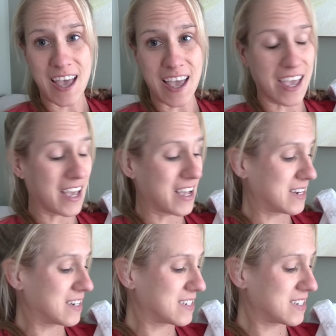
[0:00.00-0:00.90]

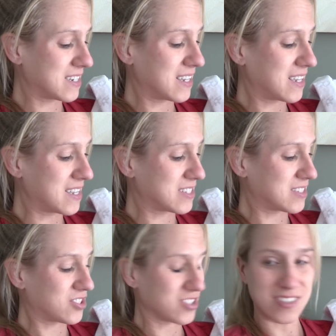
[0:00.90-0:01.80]
and
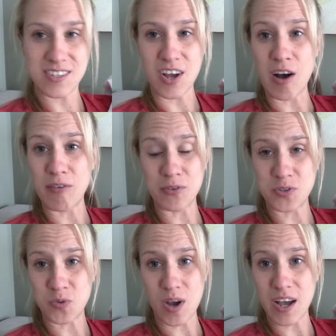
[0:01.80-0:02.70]
it's just awful
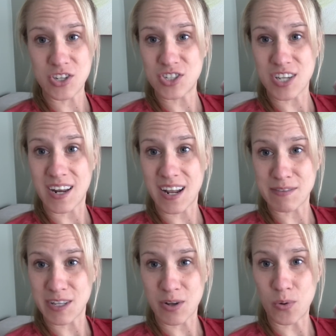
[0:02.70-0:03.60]
to watch, and I
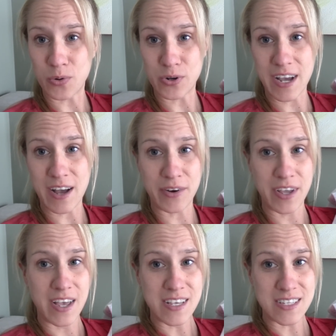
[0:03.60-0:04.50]
have to like hold her
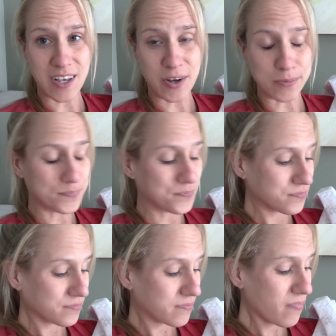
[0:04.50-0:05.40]
down. So,
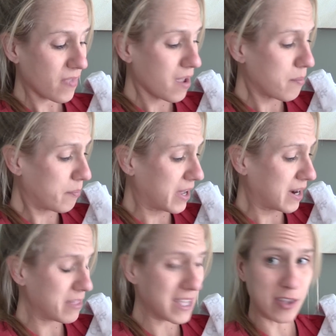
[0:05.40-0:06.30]
but
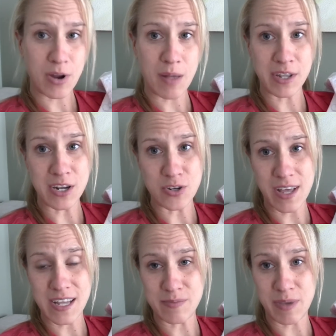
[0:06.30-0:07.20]
I'm thinking they're probably going to do
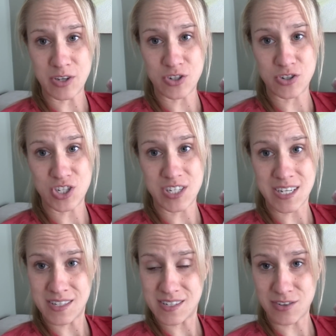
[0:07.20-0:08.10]
that to make sure she
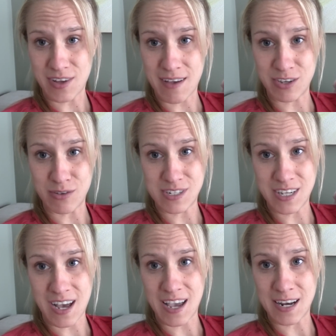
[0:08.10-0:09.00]
doesn't still have a
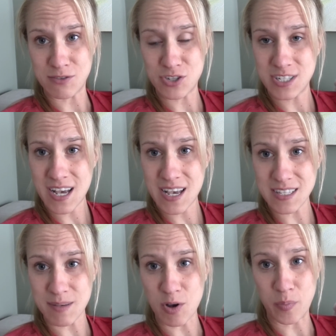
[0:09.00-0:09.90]
UTI, and if she
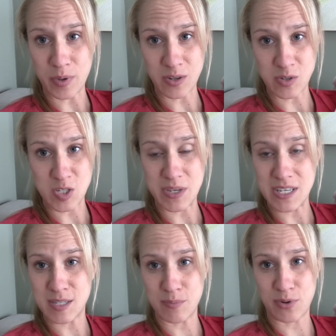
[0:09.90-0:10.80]
does, I'm hoping it'll just be
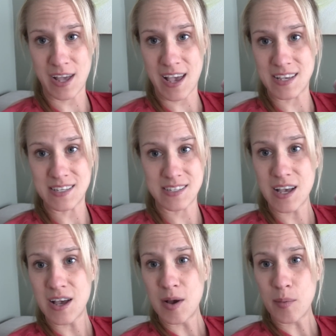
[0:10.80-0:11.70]
as simple as
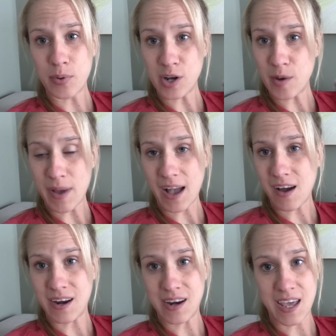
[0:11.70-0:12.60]
putting her back
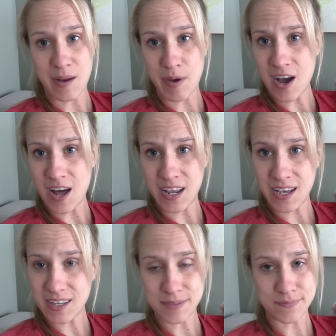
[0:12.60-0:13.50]
on an
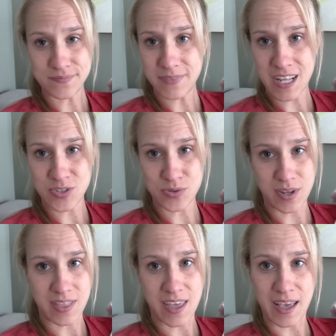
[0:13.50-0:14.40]
antibiotic, that sort
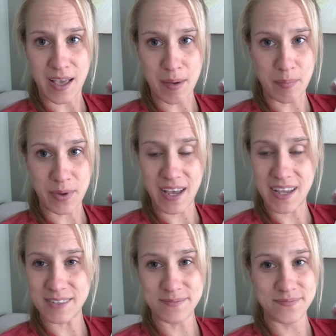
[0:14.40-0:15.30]
of thing. But